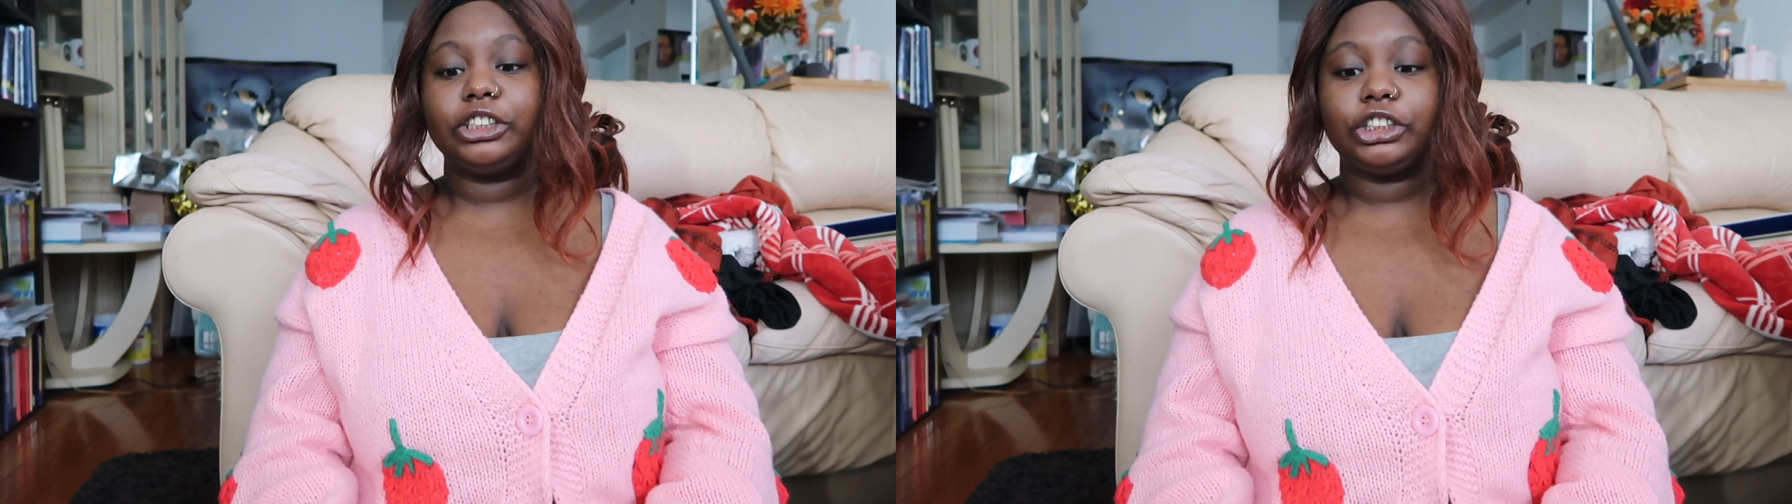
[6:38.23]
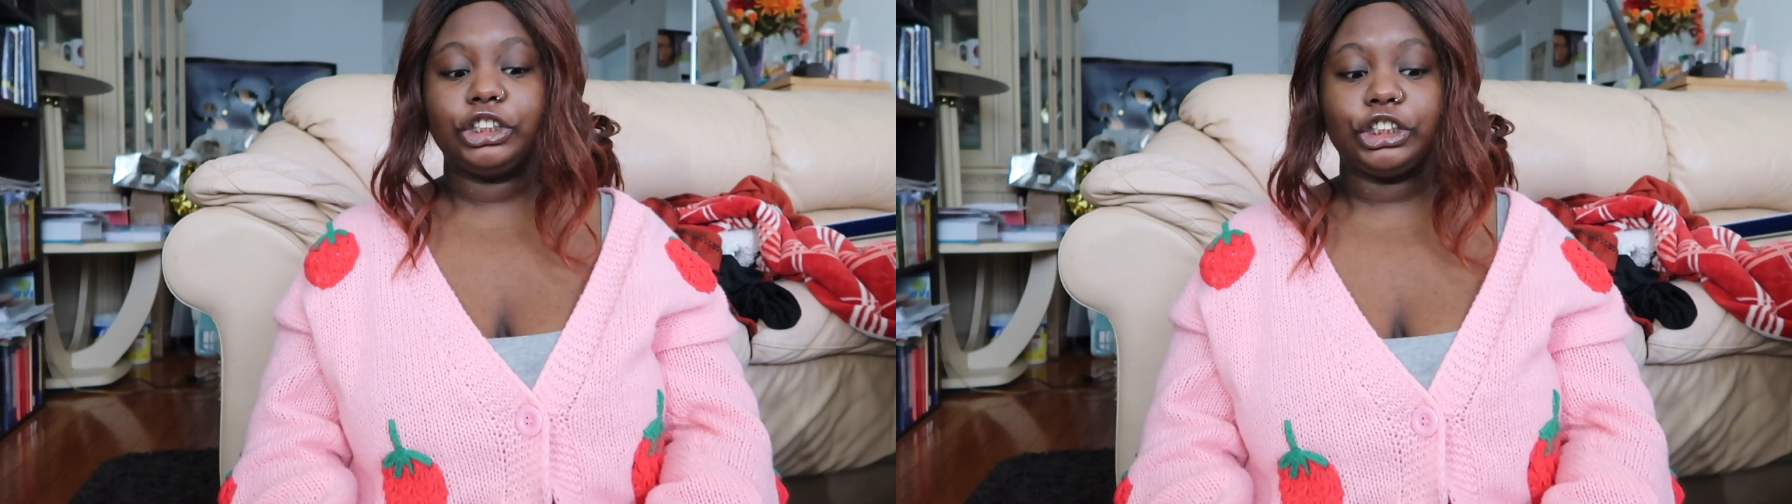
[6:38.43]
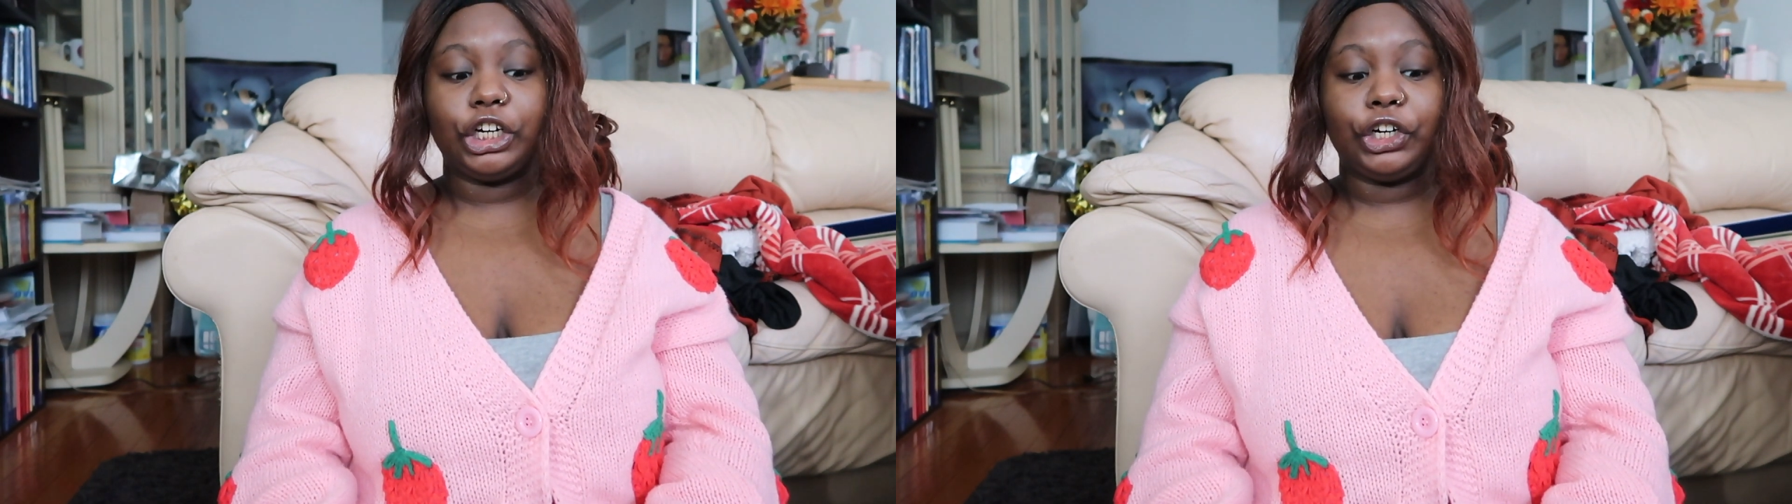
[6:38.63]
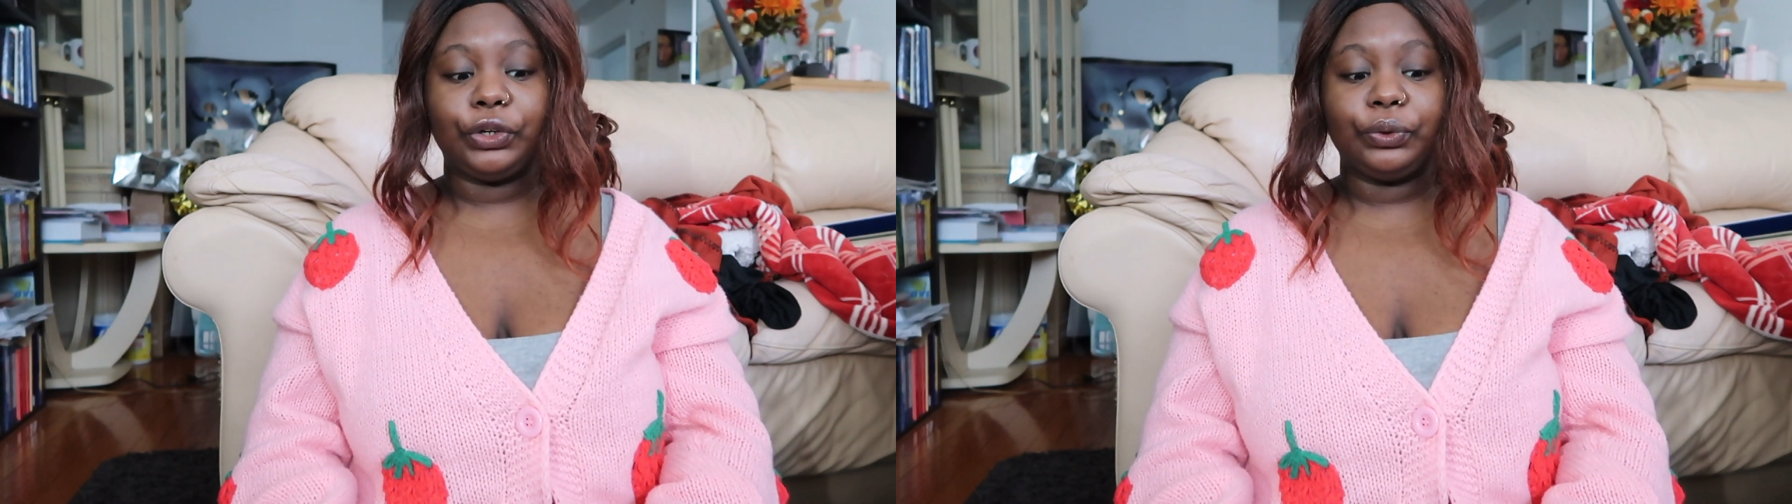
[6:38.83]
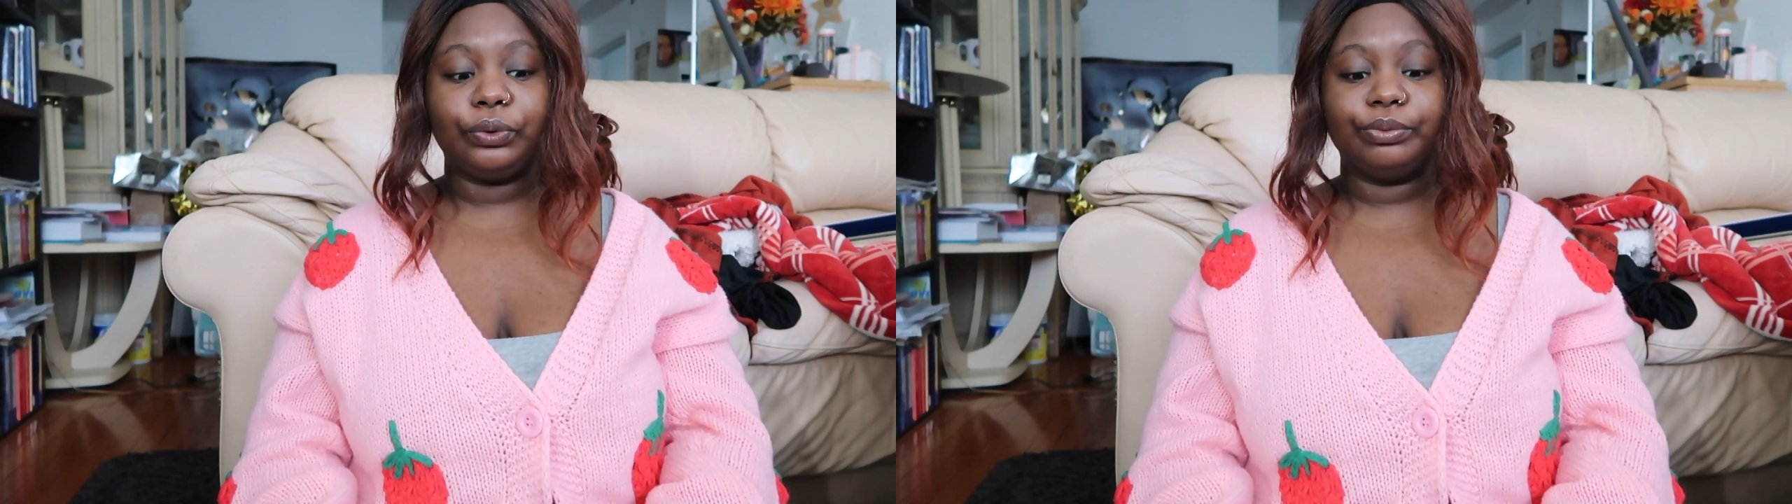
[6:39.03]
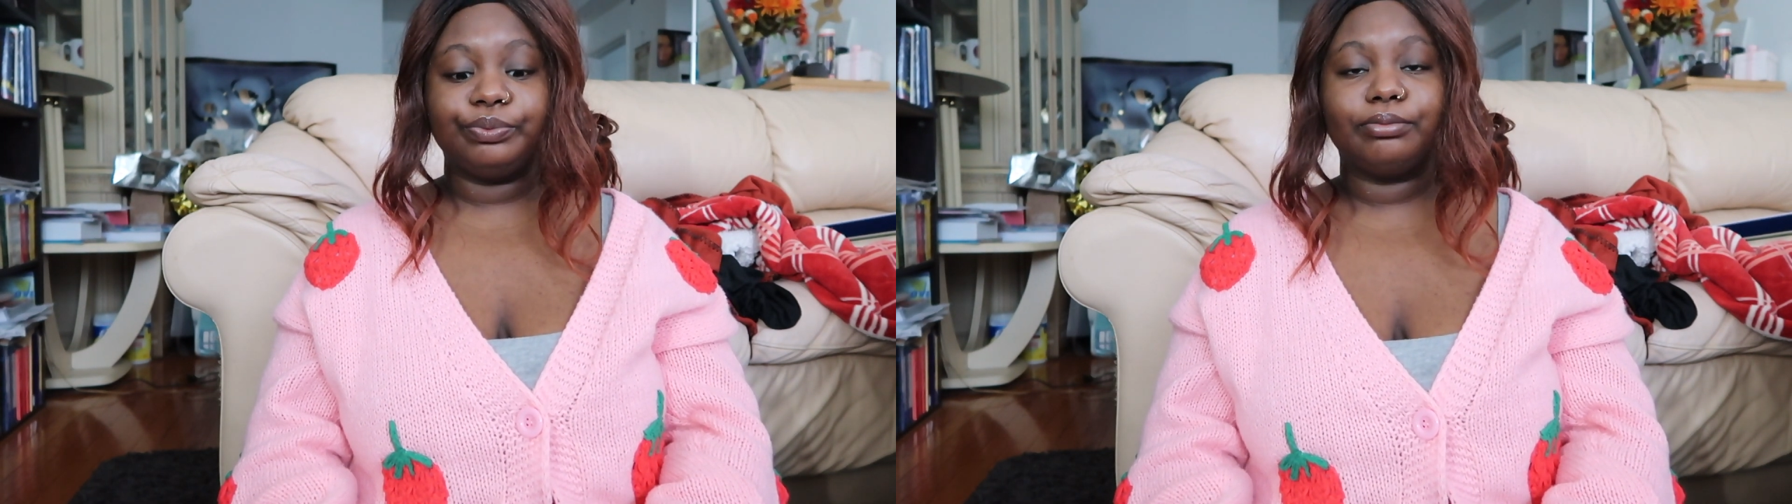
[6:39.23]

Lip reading: So